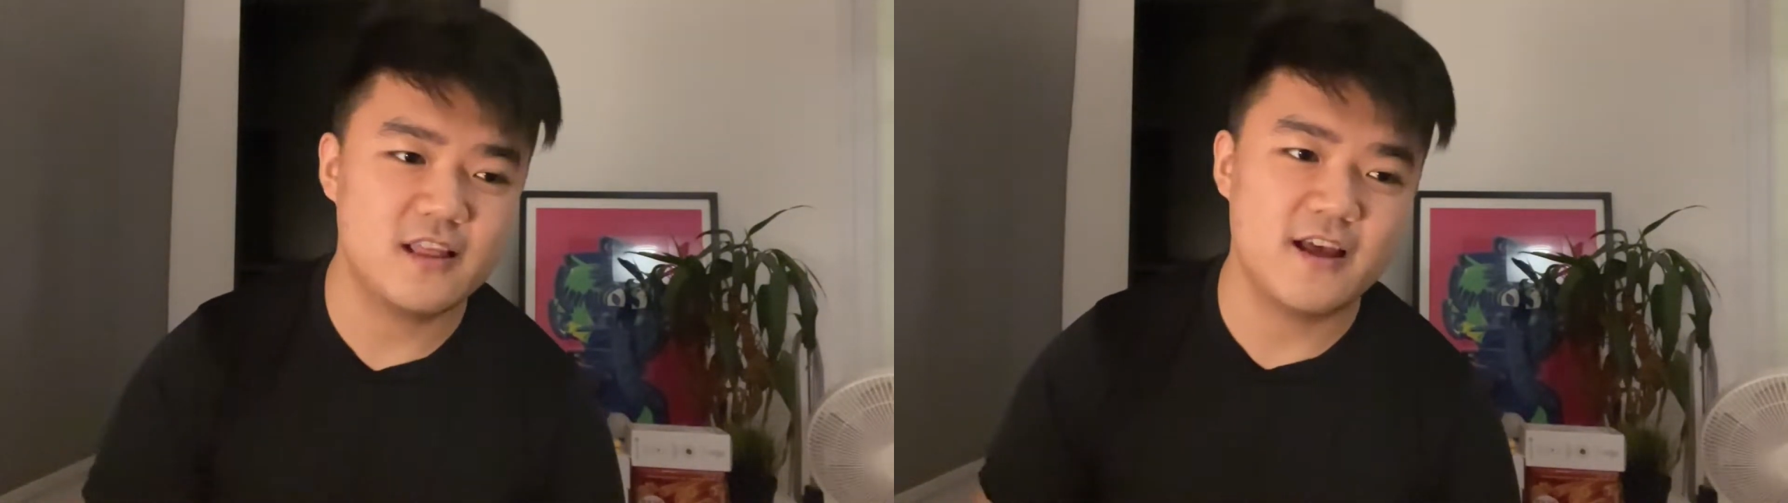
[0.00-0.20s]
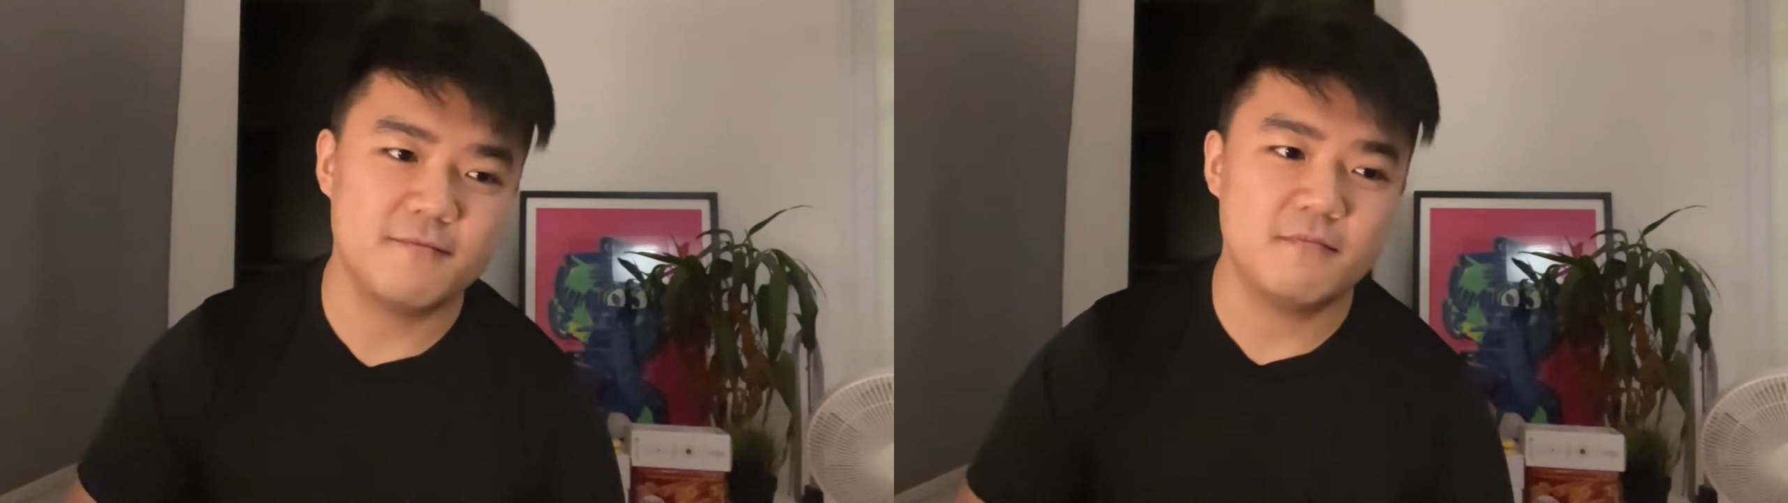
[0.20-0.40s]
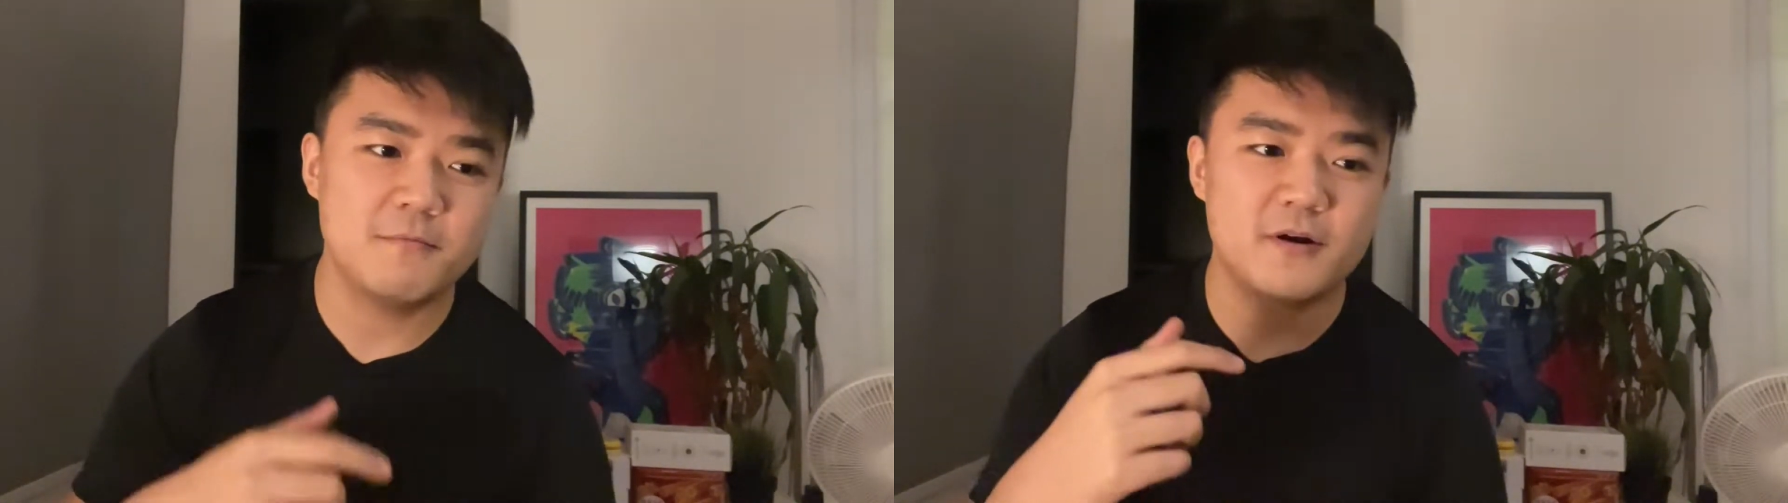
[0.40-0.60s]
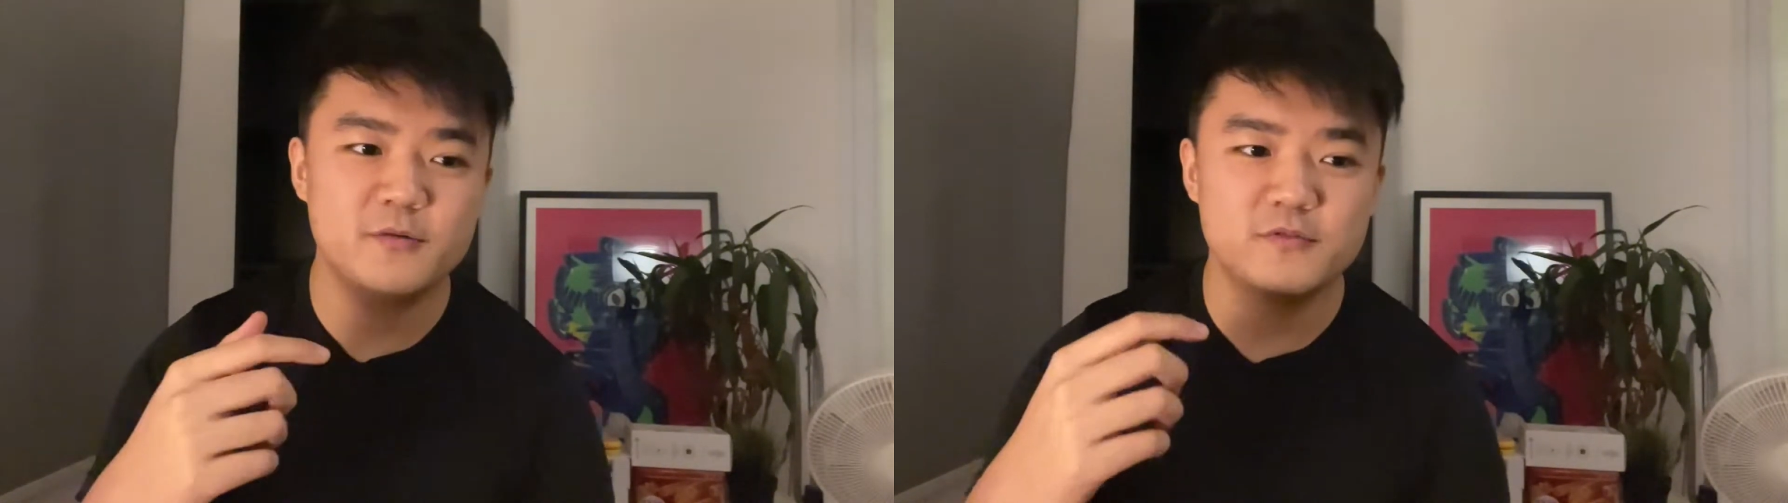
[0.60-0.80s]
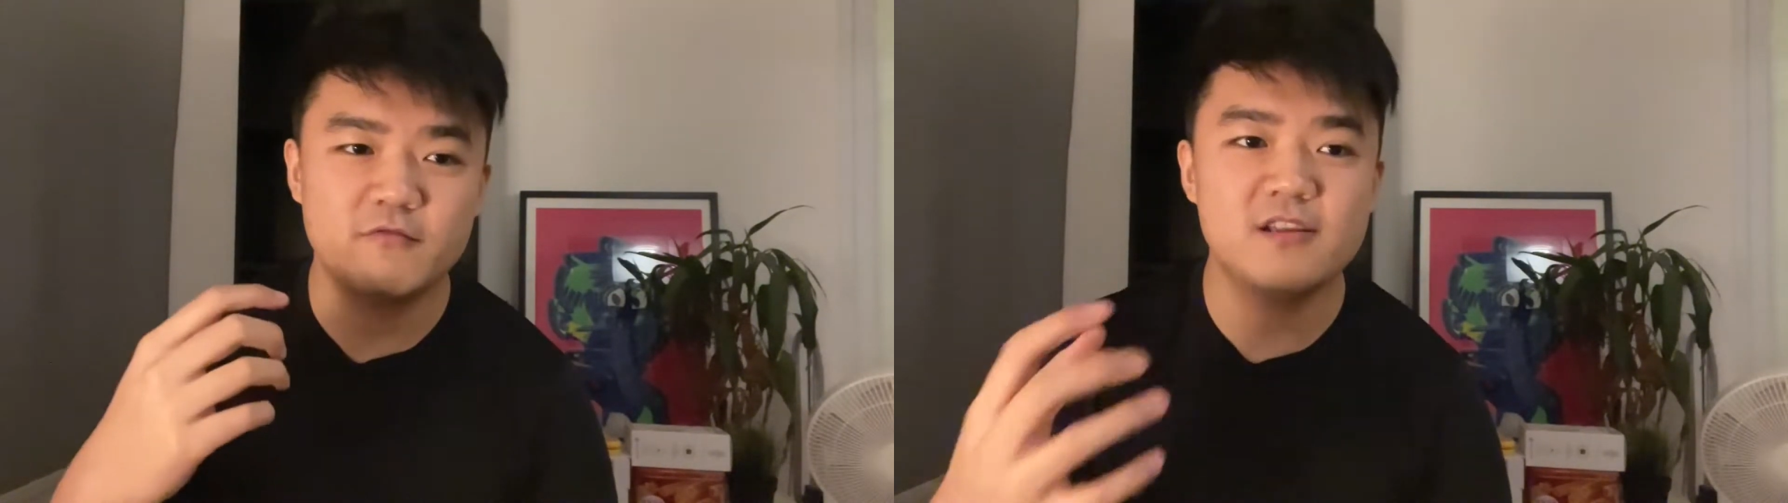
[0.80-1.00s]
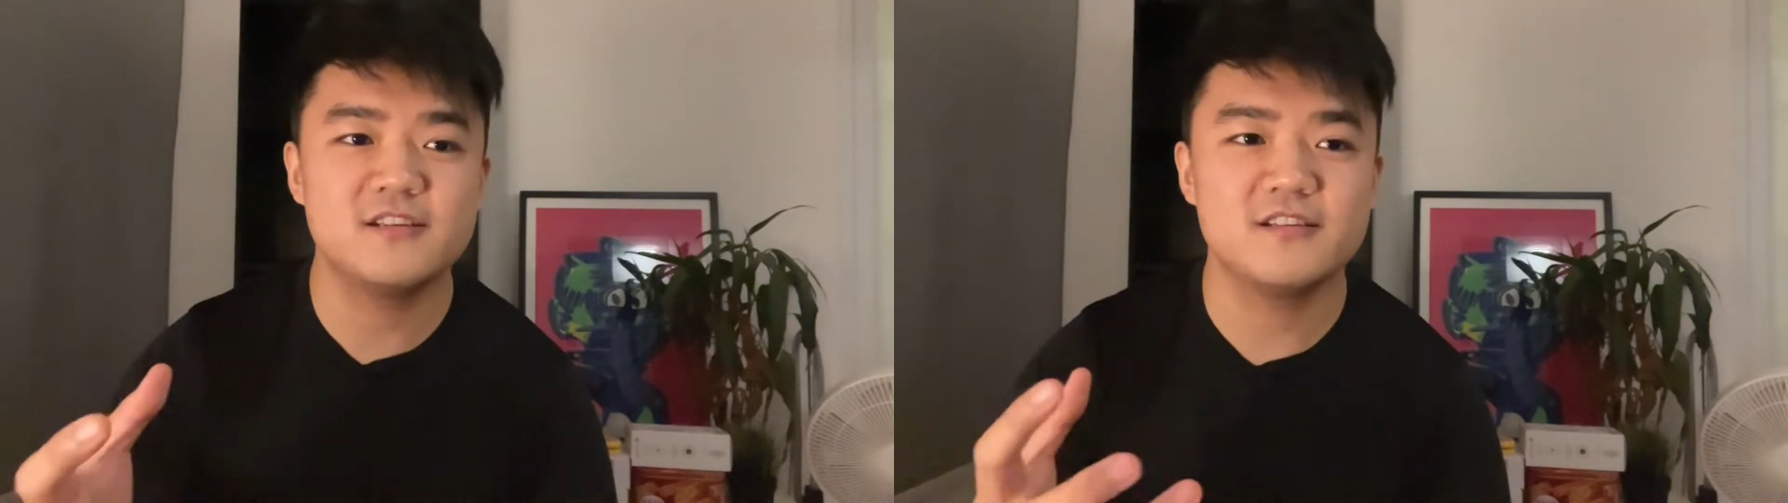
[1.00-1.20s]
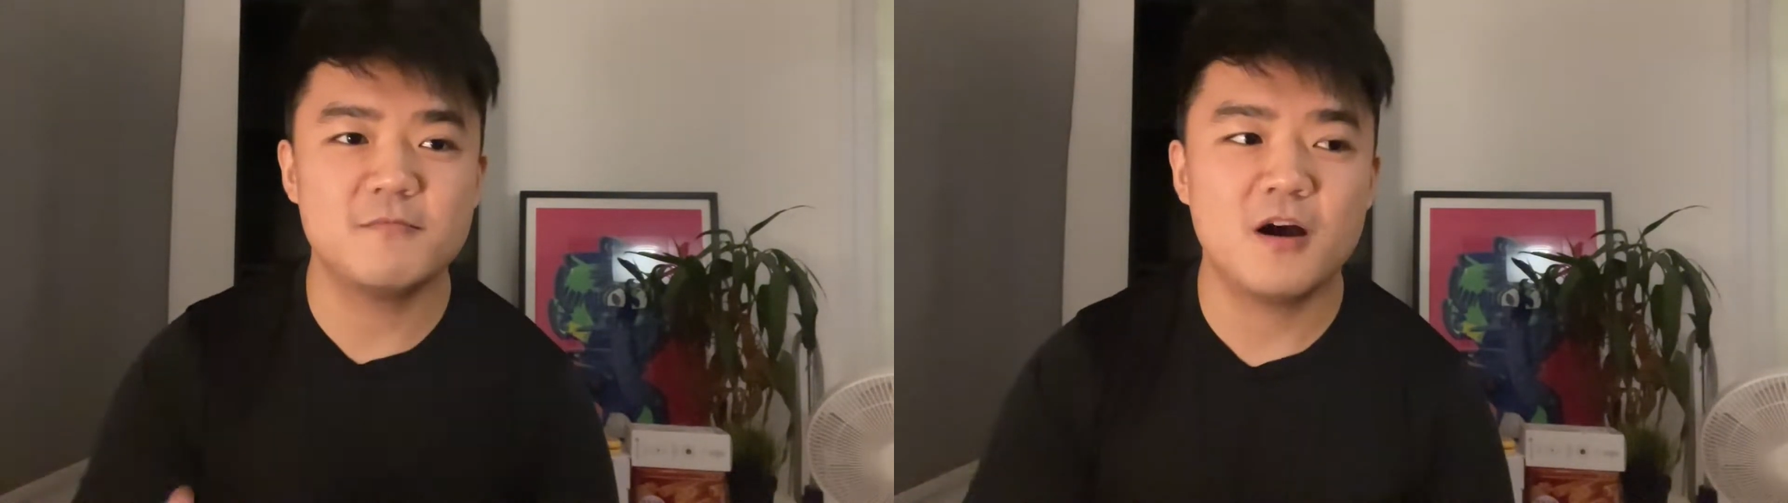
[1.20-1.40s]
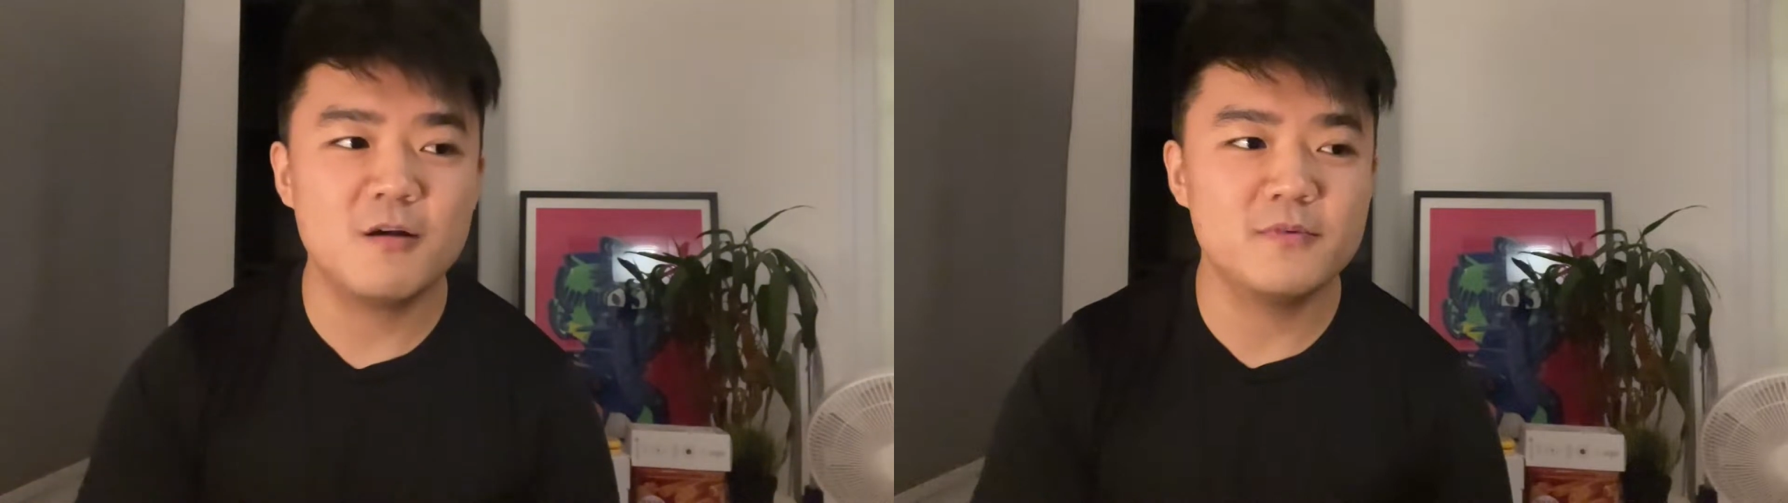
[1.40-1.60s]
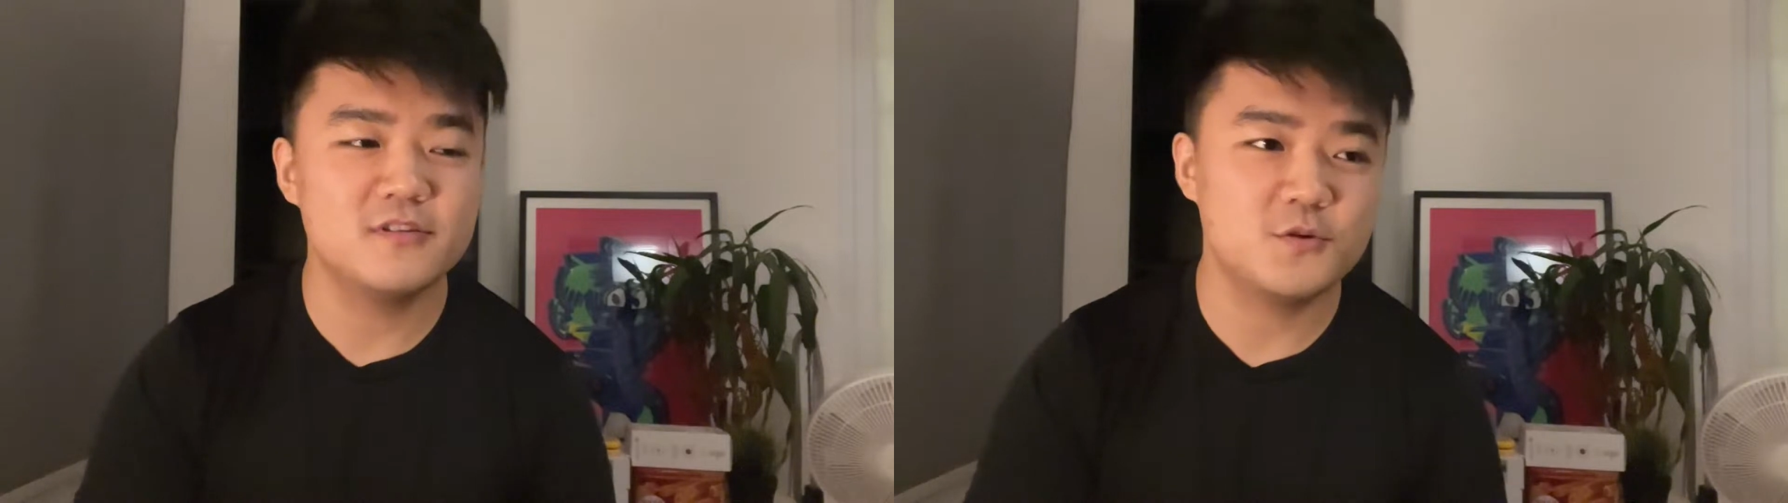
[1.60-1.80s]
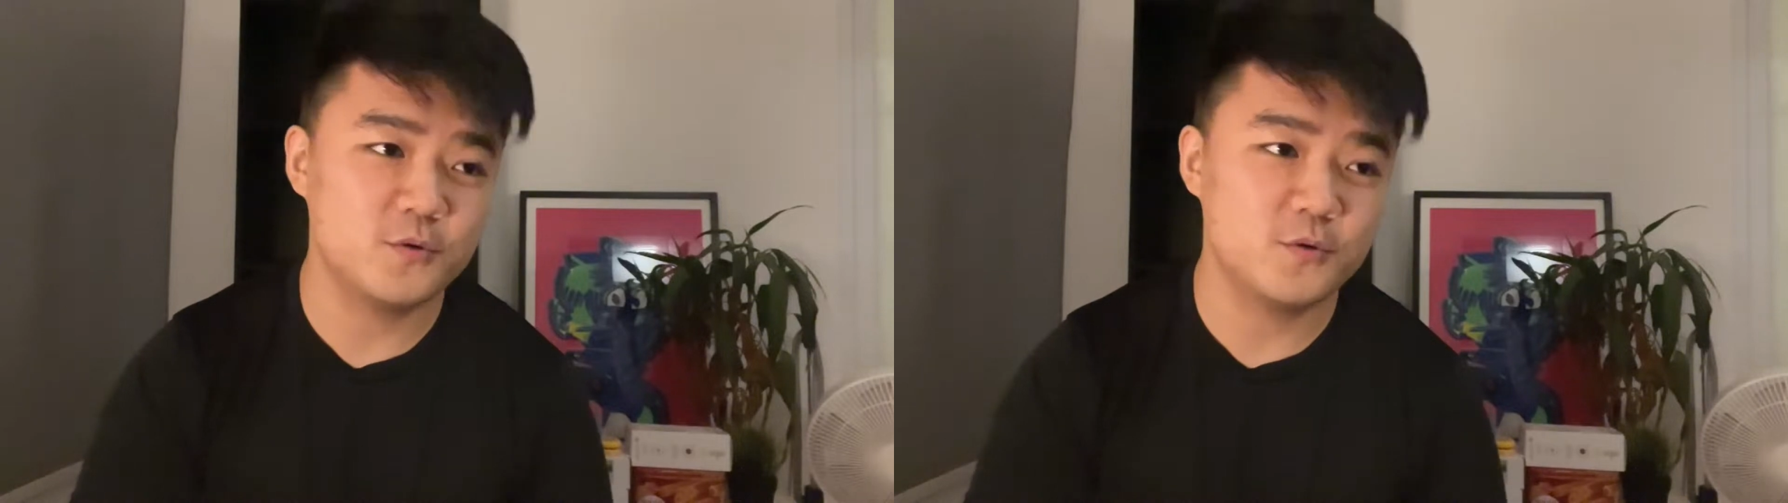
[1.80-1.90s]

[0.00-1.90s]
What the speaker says: that my parents were renting the apartment to,